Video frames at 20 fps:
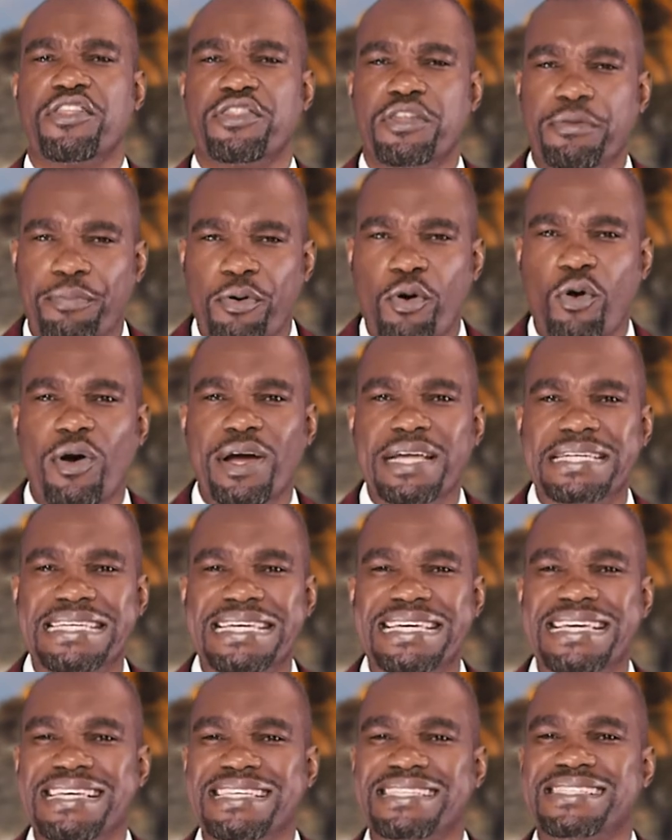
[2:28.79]
The
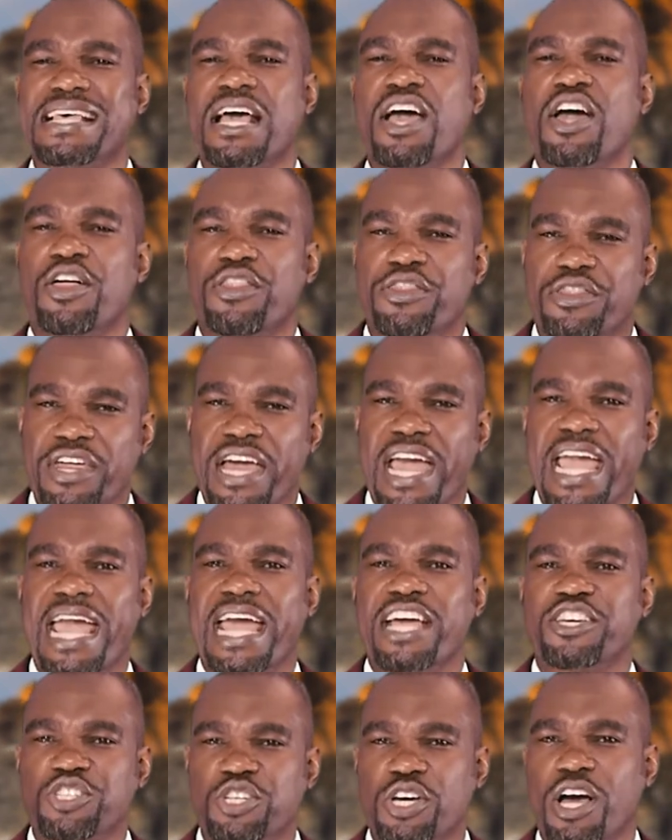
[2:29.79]
point is,
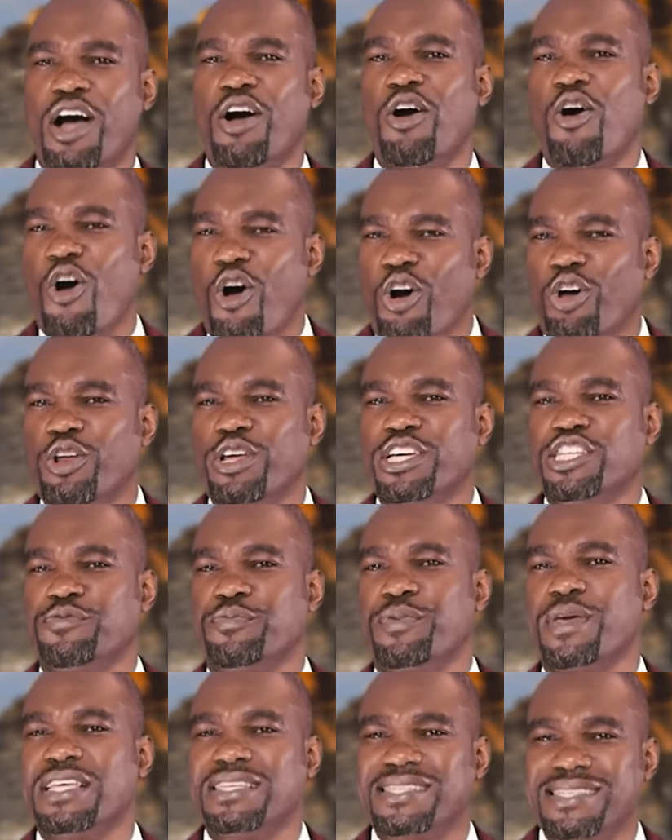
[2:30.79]
there shall always
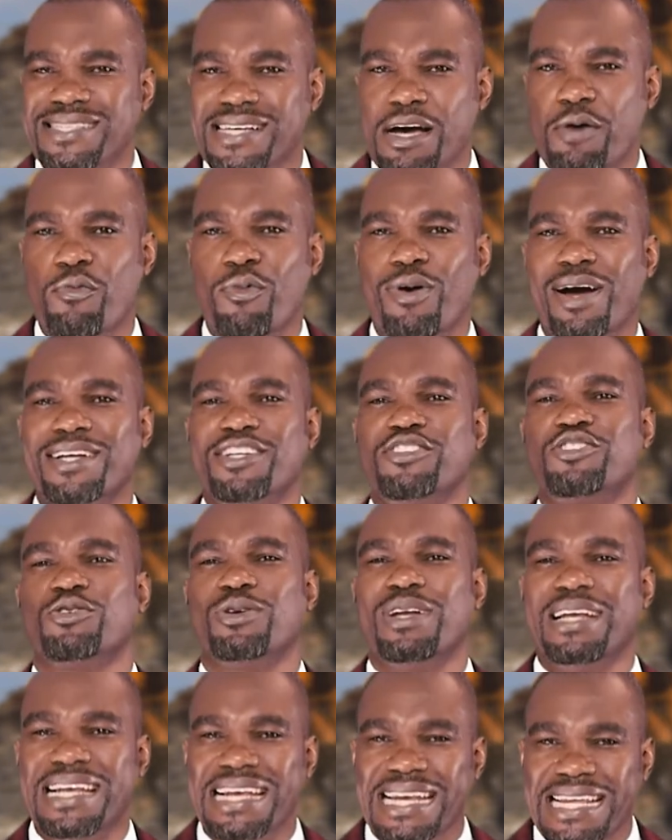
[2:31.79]
be someone
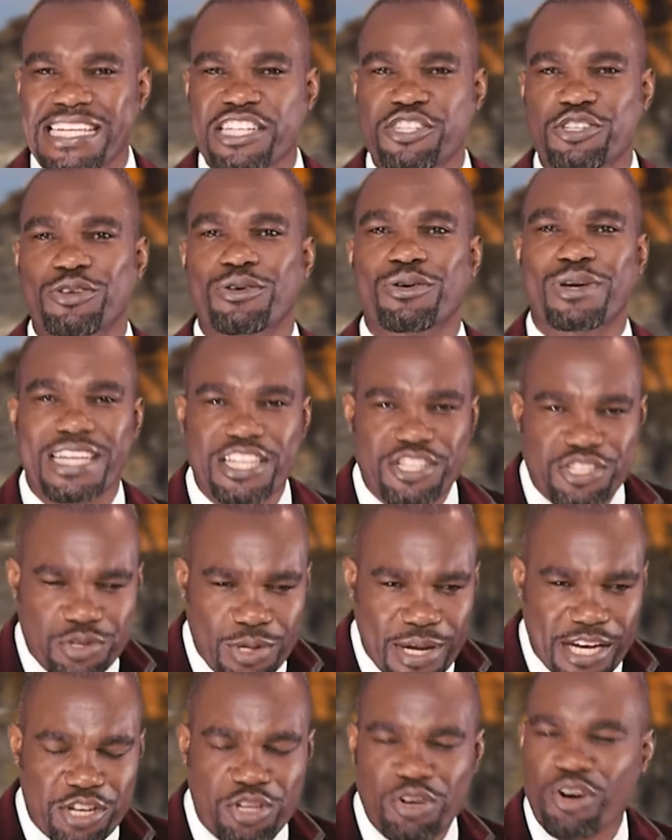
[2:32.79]
to lead you
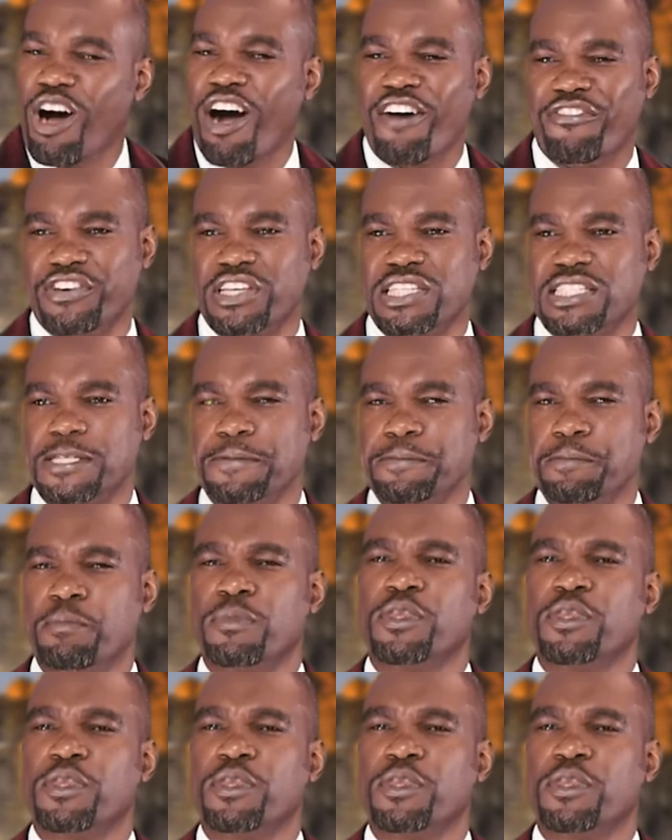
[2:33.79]
into a new office.